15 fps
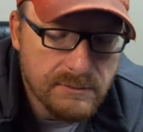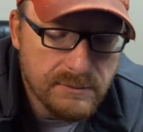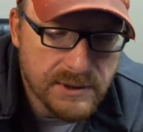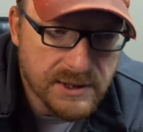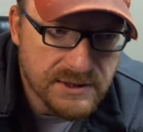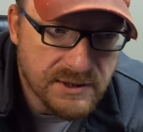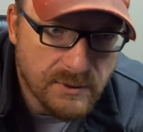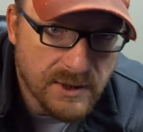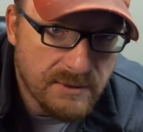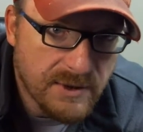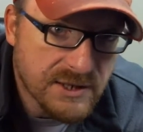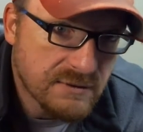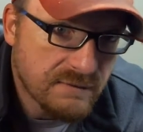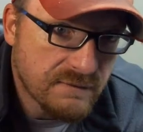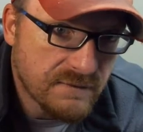because of the way it
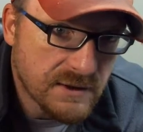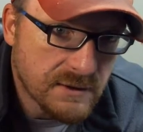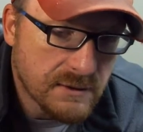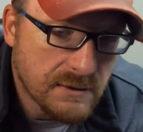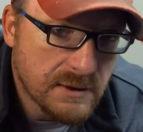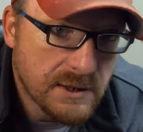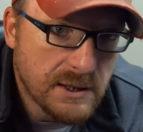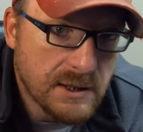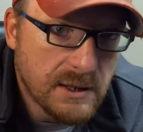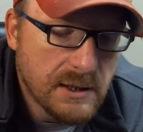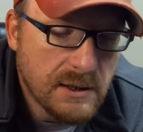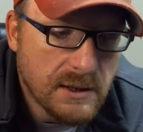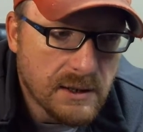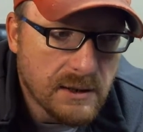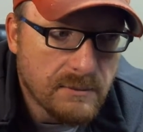makes you feel.
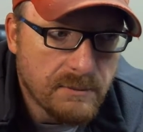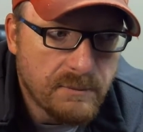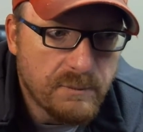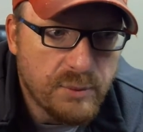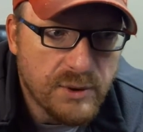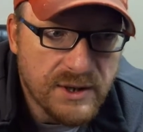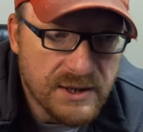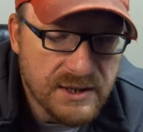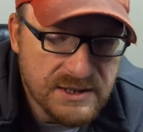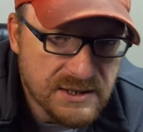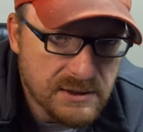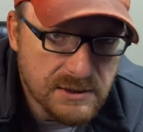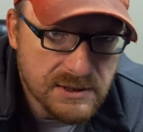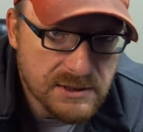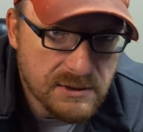But is
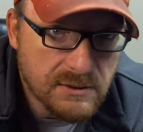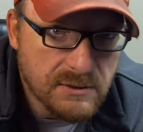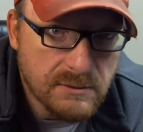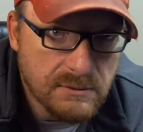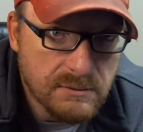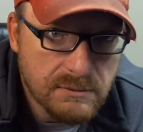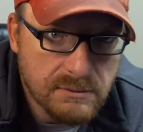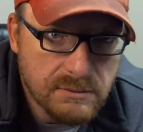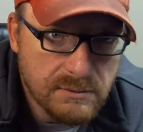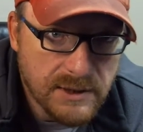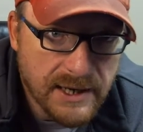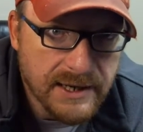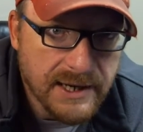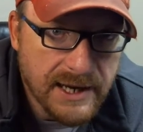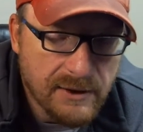it still
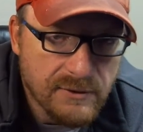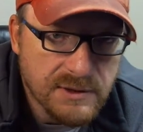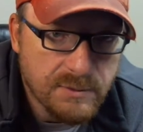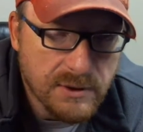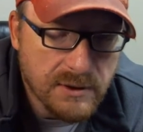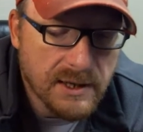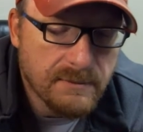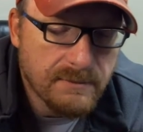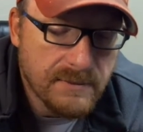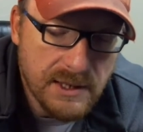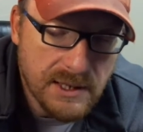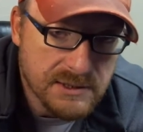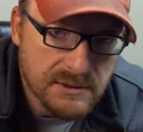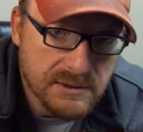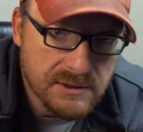9 calories per gram?
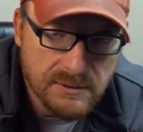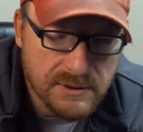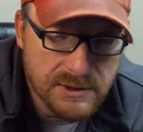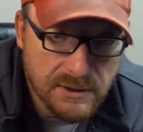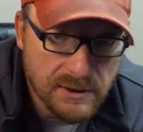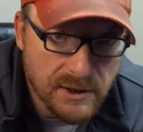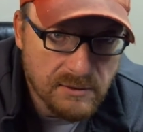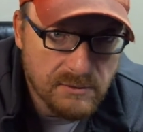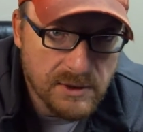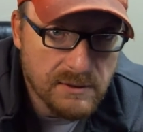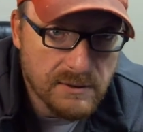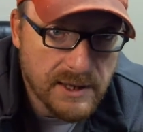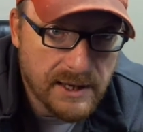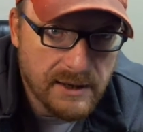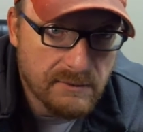Yes. So there's an
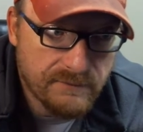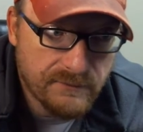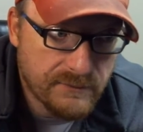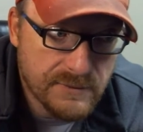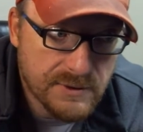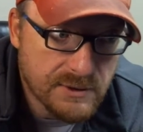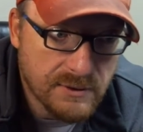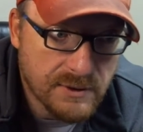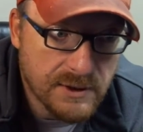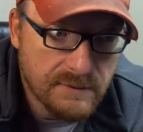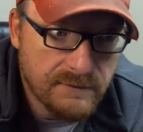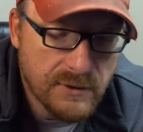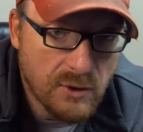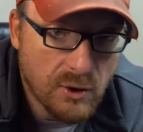argument that certainly if you